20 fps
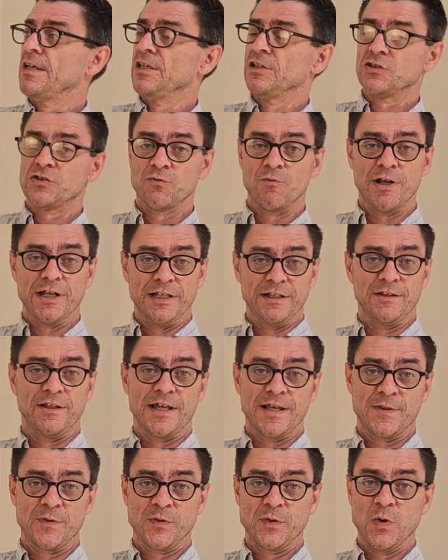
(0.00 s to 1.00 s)
Swing it
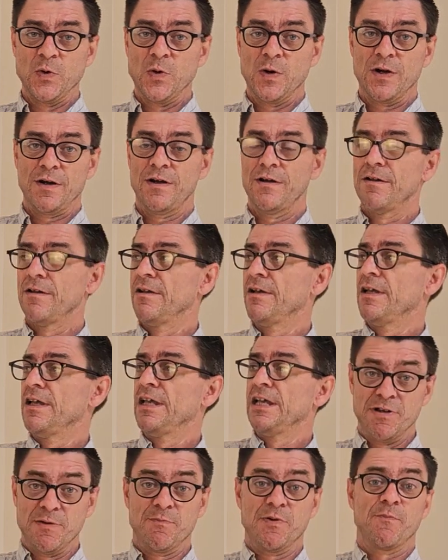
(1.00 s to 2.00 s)
like Thor,
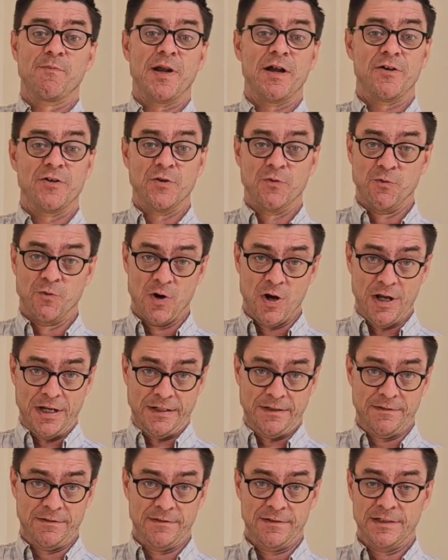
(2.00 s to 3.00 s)
be prepared to run,
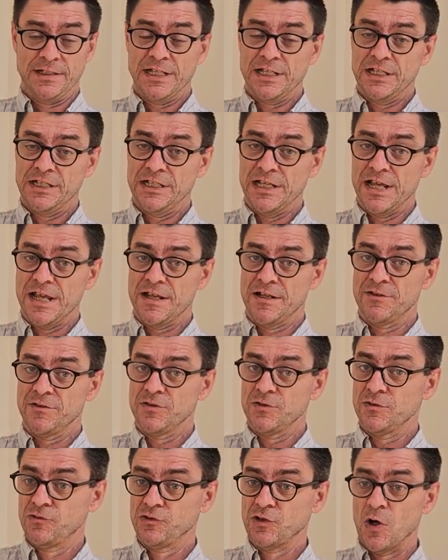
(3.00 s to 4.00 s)
and
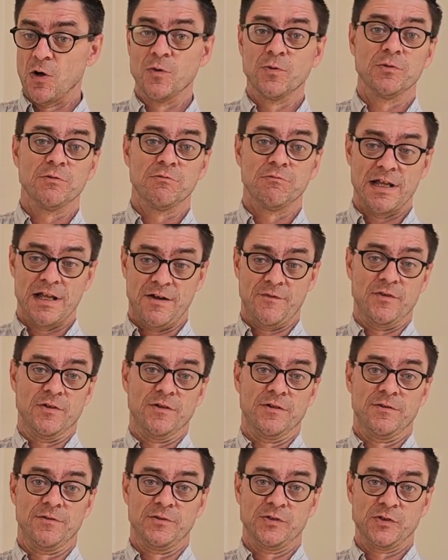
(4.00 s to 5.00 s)
don't
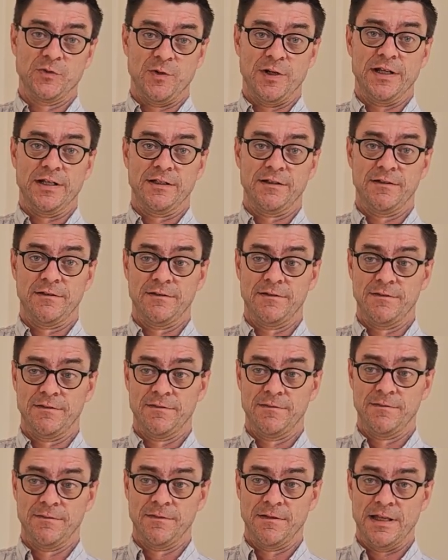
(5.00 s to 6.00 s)
ever swing
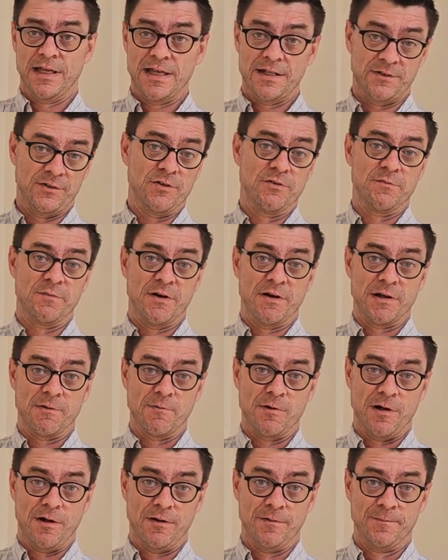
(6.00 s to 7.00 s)
at a
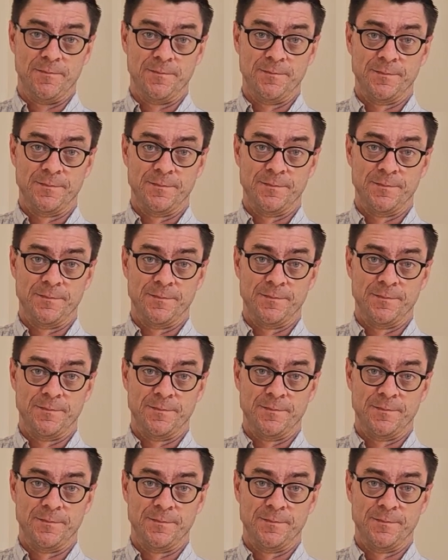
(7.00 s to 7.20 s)
load-bearing wall.